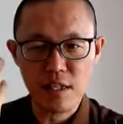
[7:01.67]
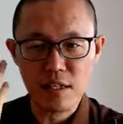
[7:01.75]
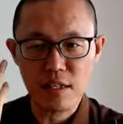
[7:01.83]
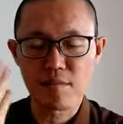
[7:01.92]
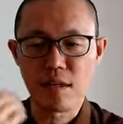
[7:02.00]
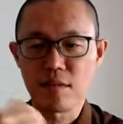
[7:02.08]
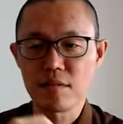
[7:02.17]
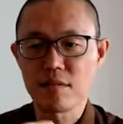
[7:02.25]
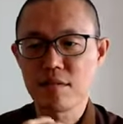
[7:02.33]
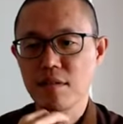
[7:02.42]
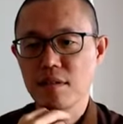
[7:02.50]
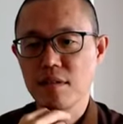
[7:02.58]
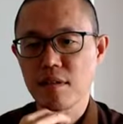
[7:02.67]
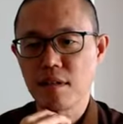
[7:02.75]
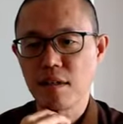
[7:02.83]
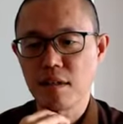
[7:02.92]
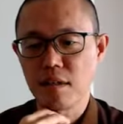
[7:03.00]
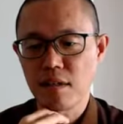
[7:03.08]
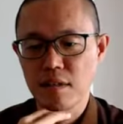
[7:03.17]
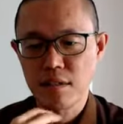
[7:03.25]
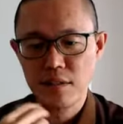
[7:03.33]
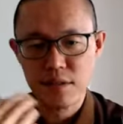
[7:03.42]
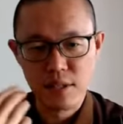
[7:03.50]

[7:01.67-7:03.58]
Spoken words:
about this